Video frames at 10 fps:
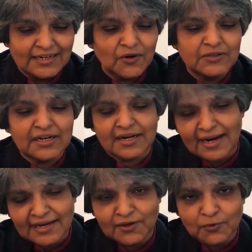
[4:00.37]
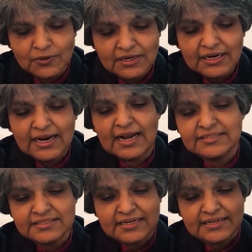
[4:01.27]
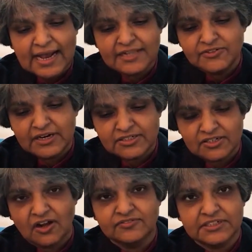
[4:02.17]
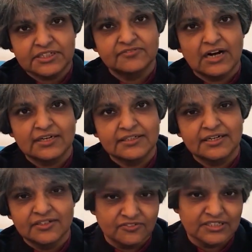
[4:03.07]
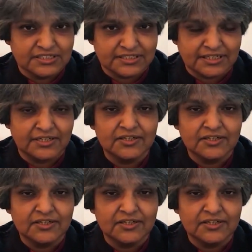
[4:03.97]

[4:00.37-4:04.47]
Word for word: now declare you as the graduates of the Shiv Nadar University.